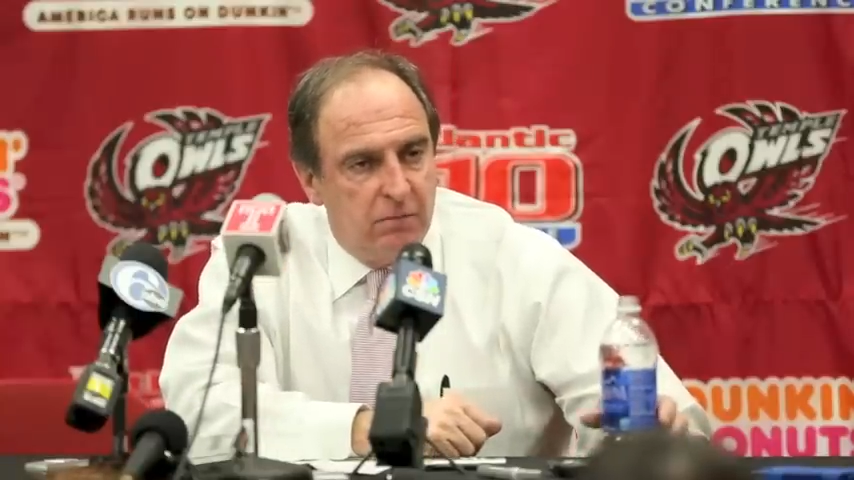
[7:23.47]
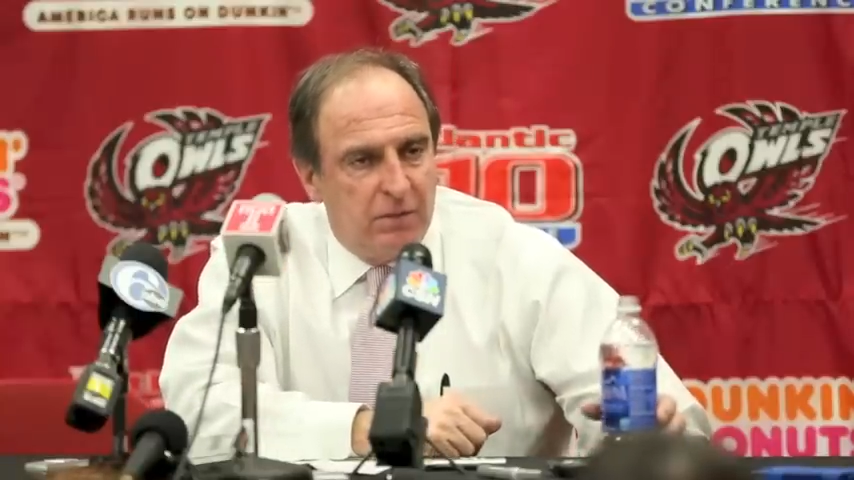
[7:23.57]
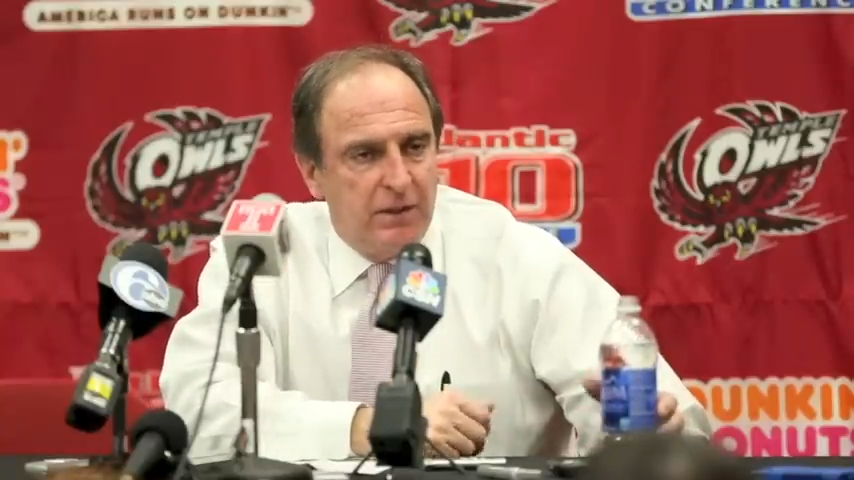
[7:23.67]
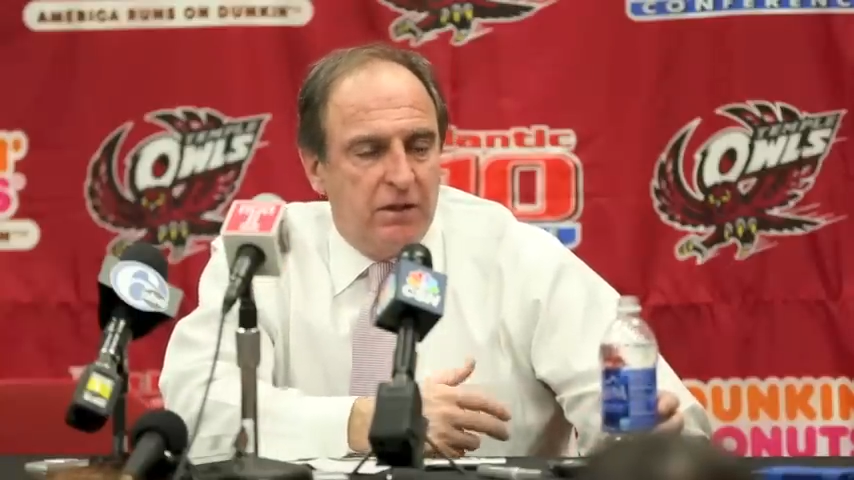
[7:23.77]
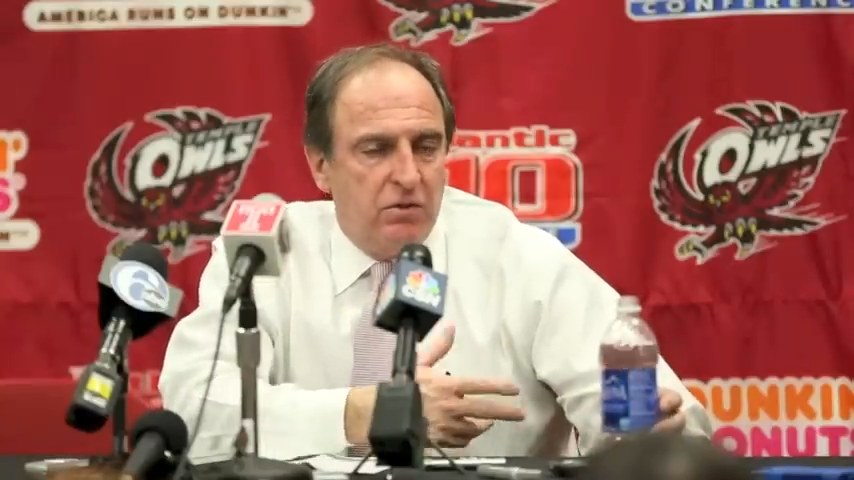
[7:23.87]

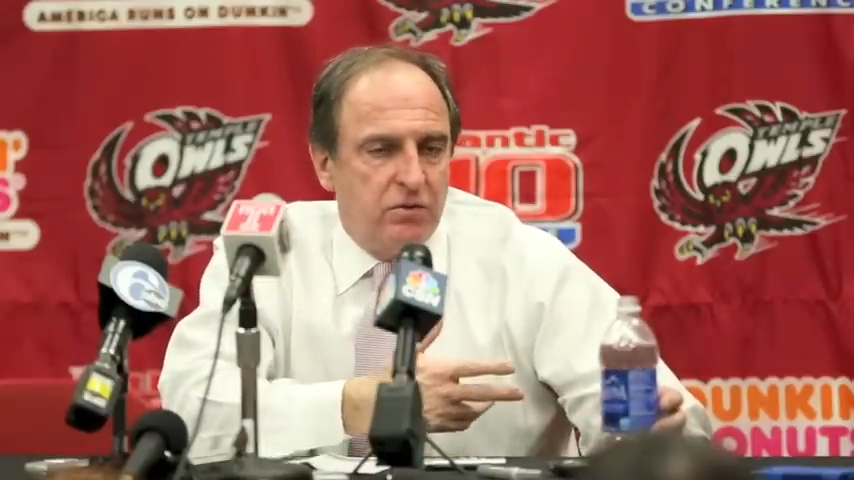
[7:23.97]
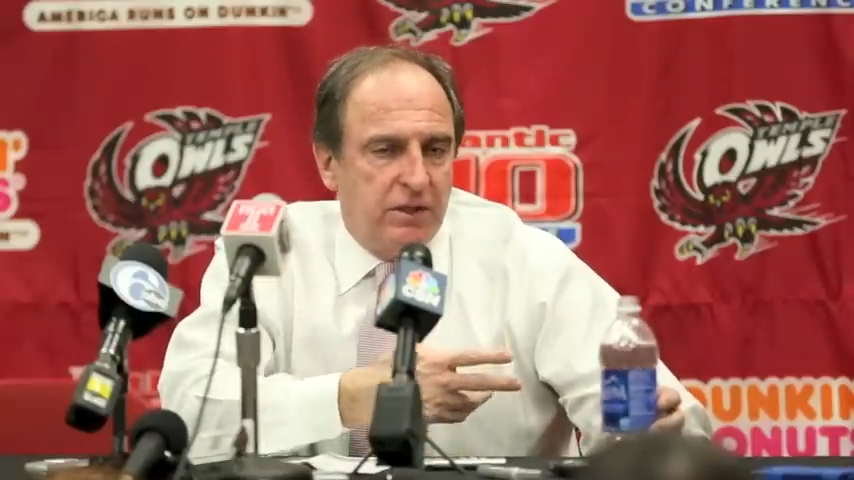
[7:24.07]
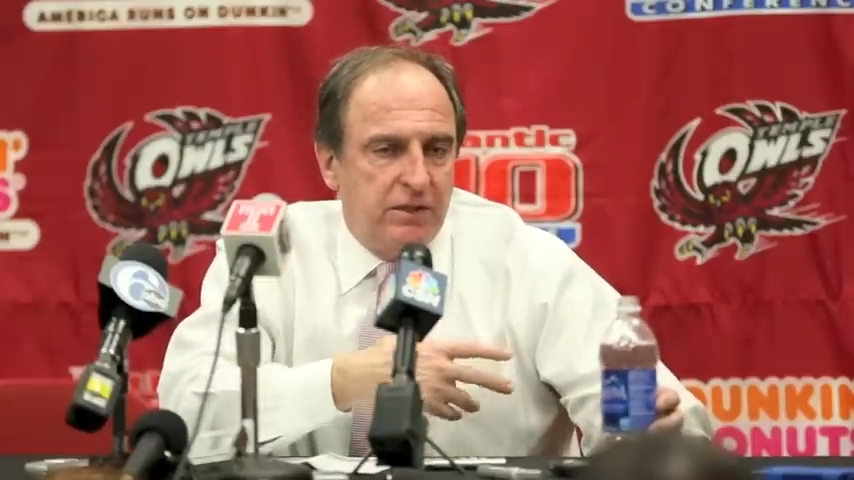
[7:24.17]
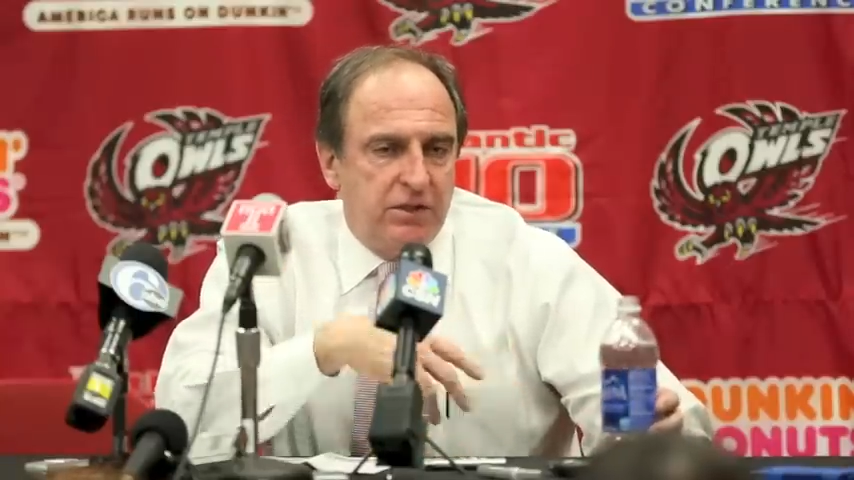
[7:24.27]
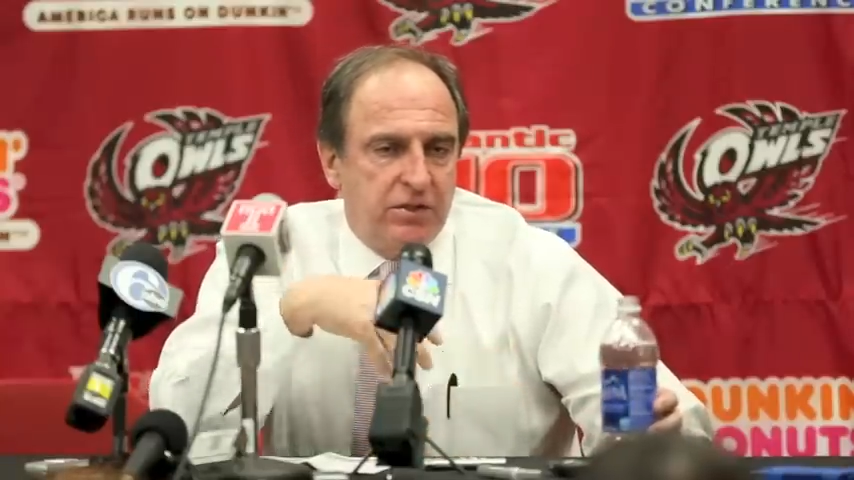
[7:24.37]
But he knows,
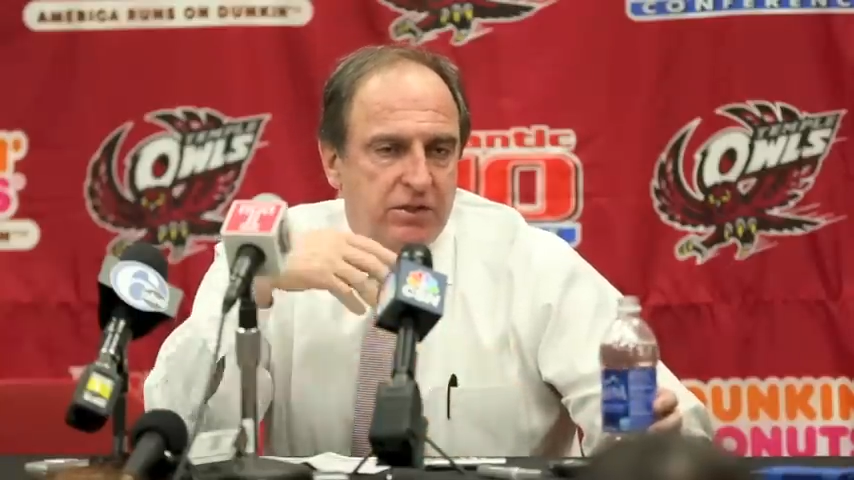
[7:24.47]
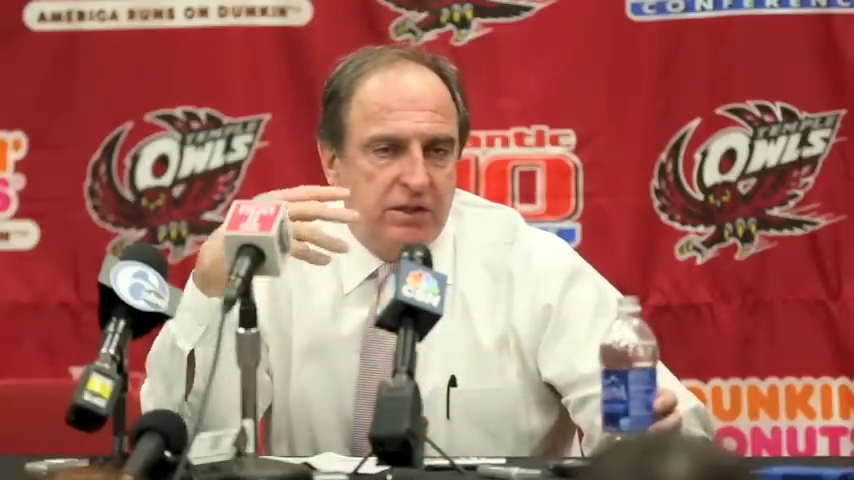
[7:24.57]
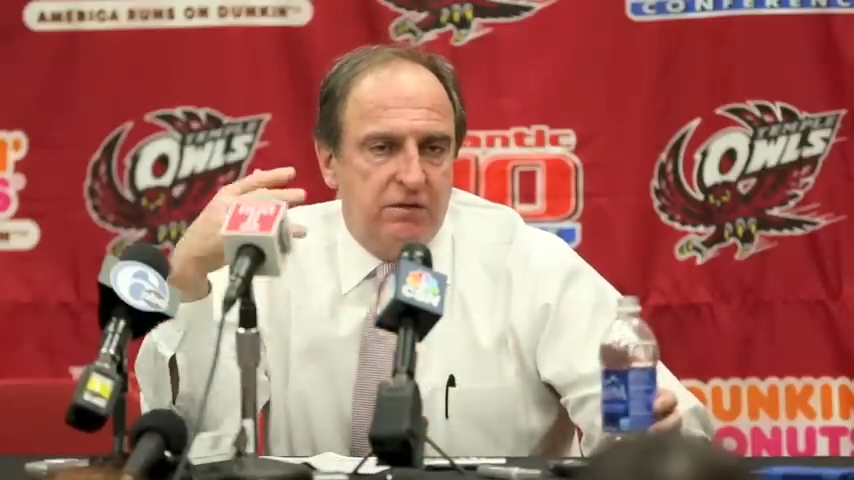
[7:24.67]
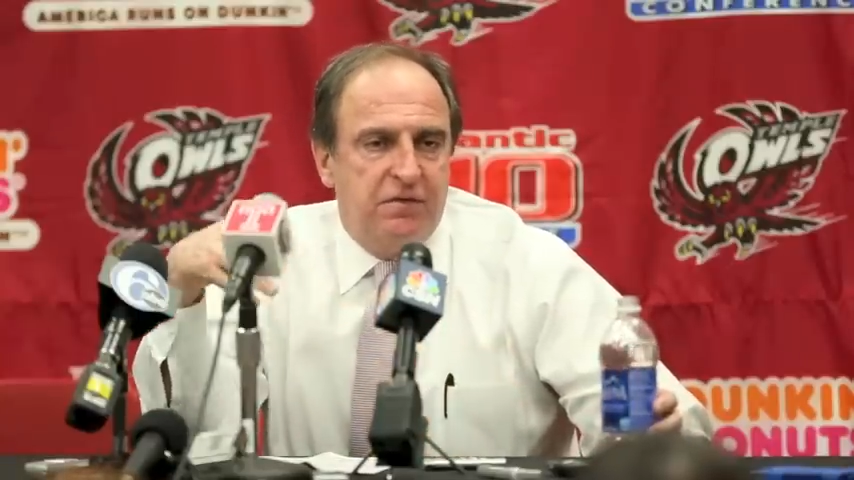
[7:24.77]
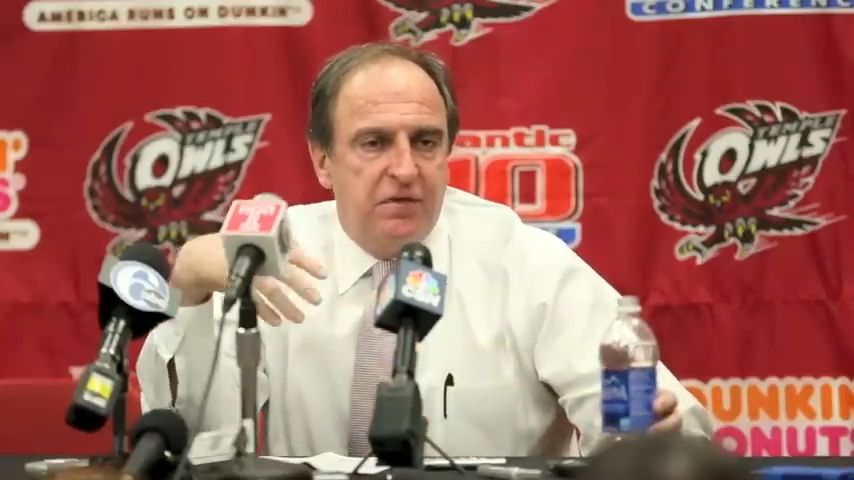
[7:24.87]

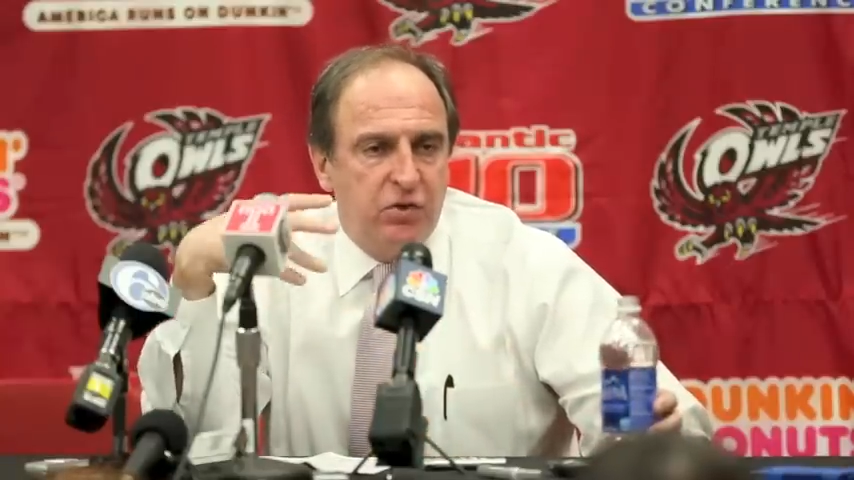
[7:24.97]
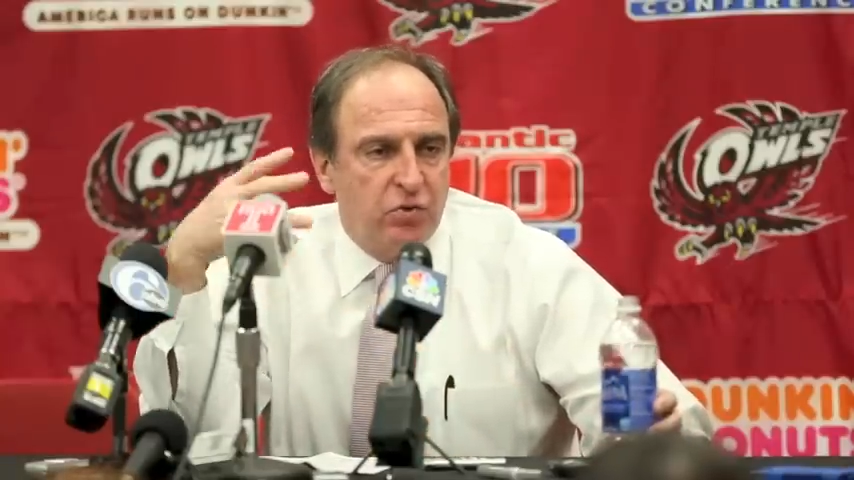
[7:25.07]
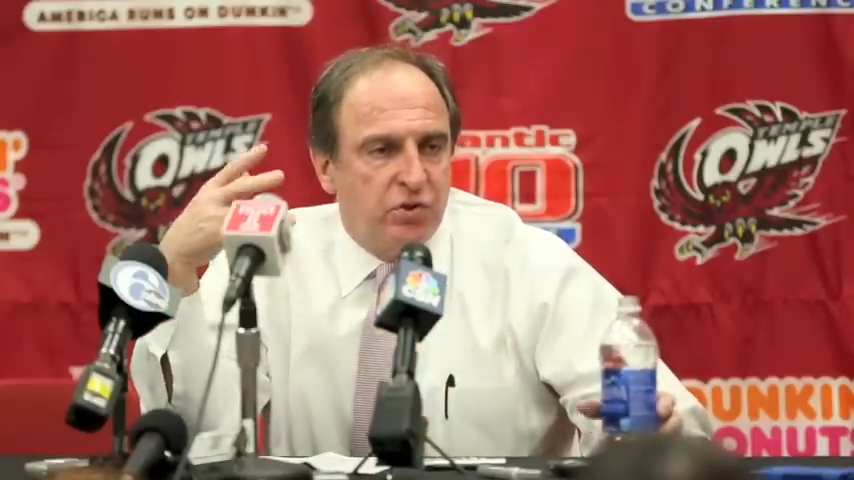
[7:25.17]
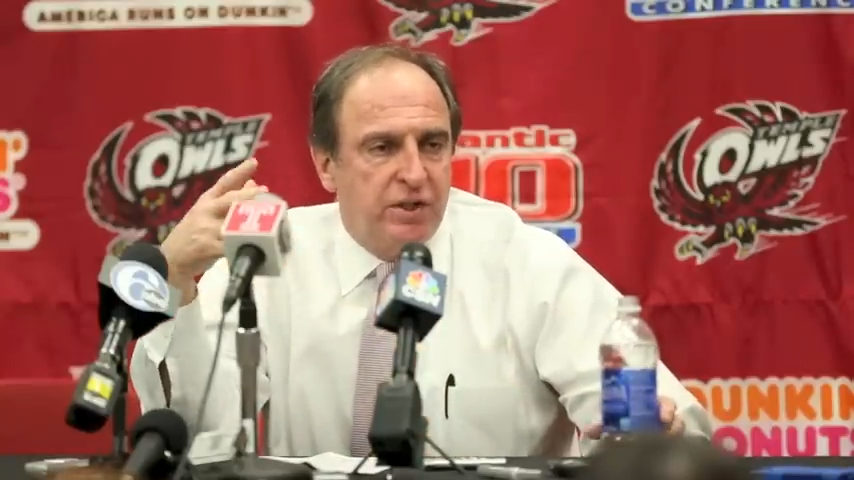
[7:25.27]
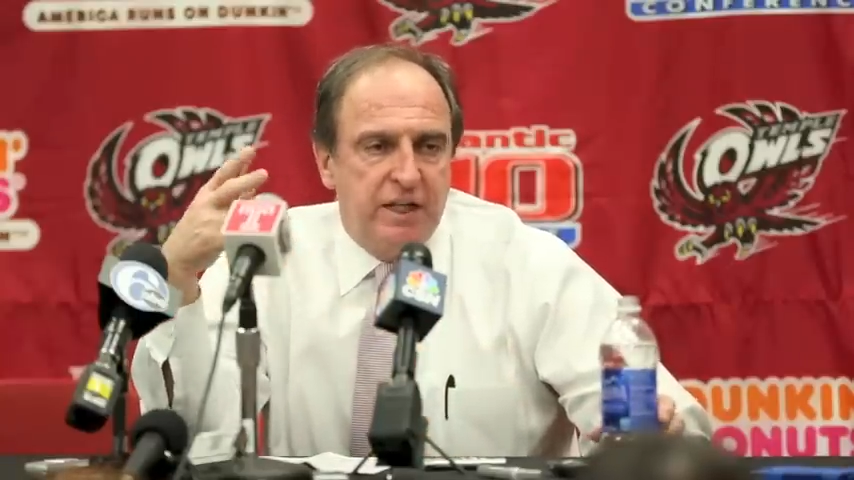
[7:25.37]
he feels